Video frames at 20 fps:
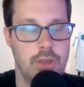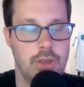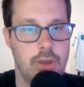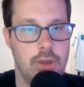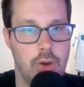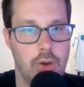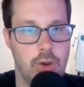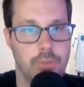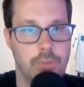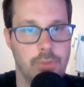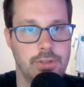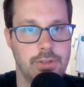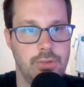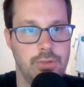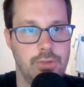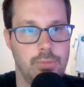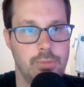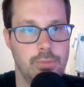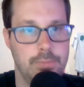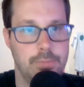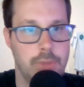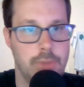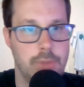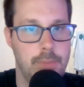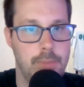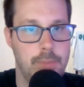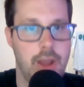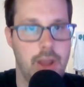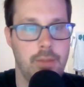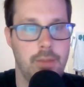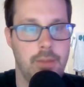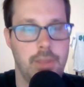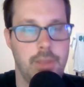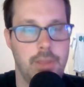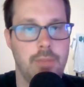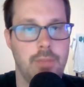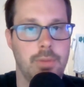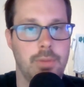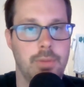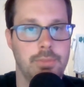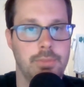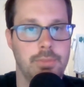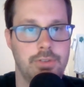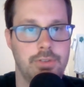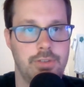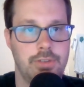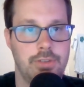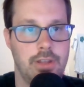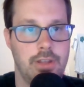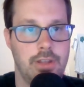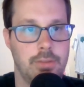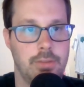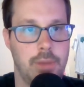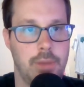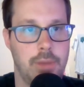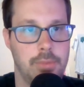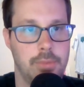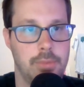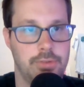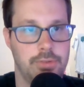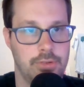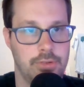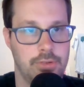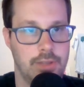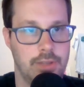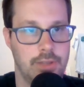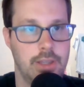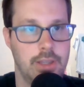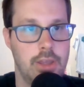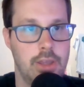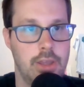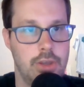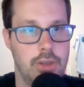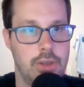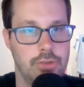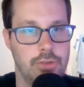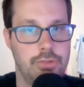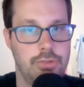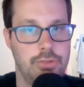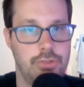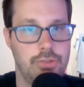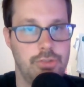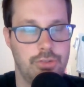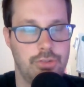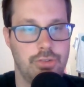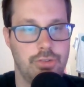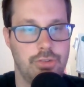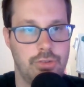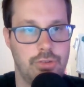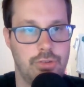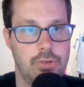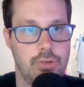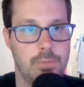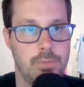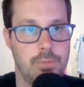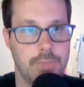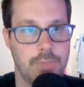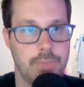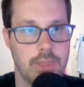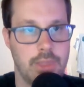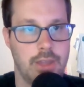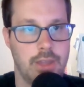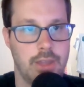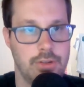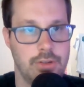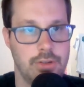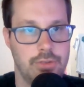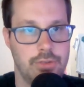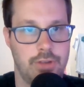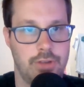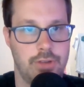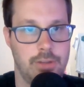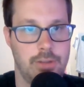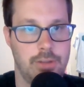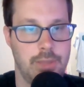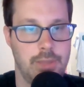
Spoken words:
only do the bare minimum to send a publisher. Like, you should just assume that you're trying to make